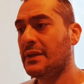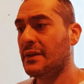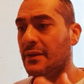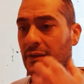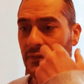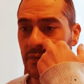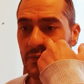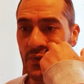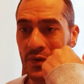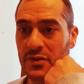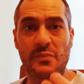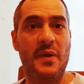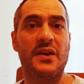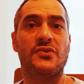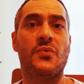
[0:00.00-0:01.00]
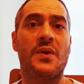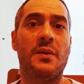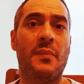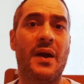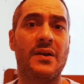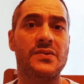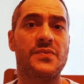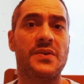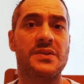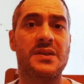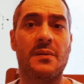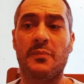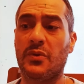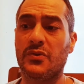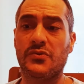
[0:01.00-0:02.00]
you know, if you've got a spare £20, for
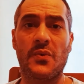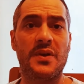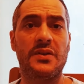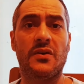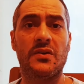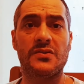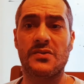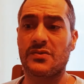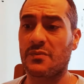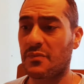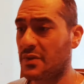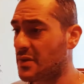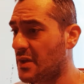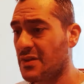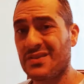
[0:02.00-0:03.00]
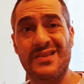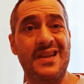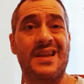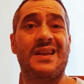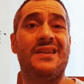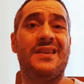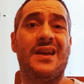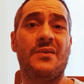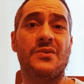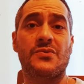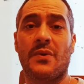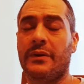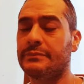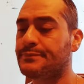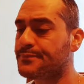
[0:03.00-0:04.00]
example, or $20 or something, stick it in there as
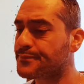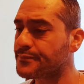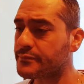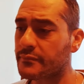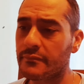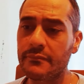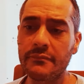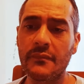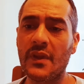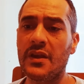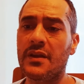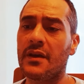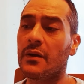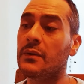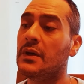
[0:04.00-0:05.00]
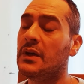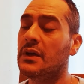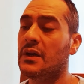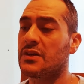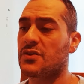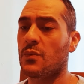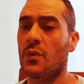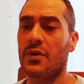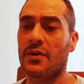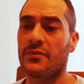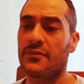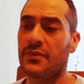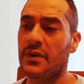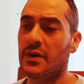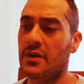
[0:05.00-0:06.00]
well, you know, as a
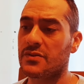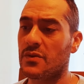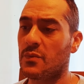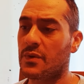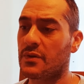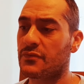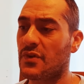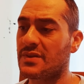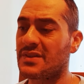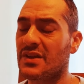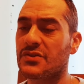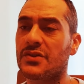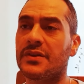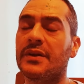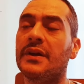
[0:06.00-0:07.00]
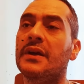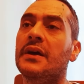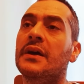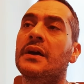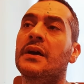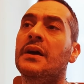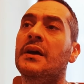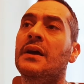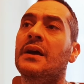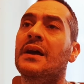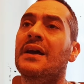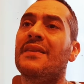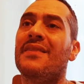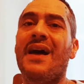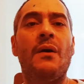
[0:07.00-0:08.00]
one-off transaction.
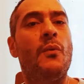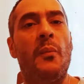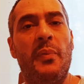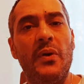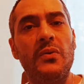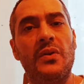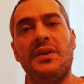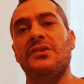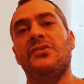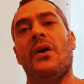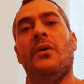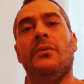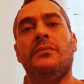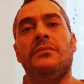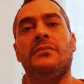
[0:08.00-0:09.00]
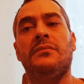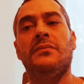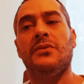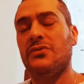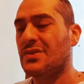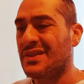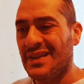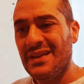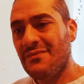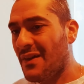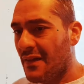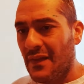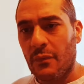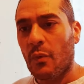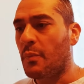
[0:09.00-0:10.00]
That will build on its own. You just leave
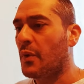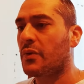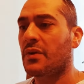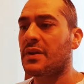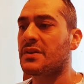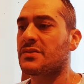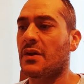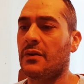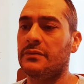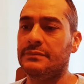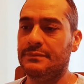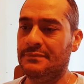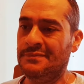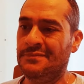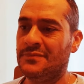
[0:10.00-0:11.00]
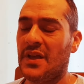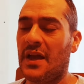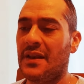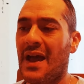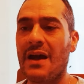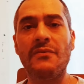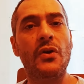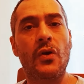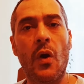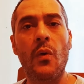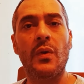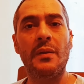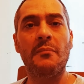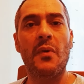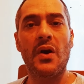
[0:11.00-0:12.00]
that will build on its own, and have a
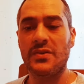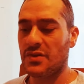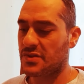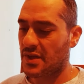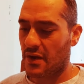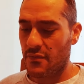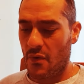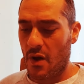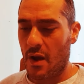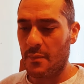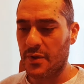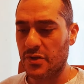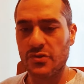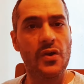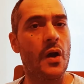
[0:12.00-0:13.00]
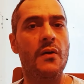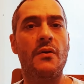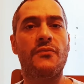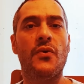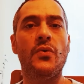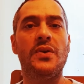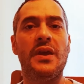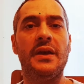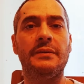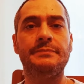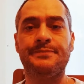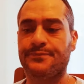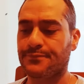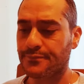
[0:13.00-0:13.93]
goal in mind. You say, right, I'm going to start a full year.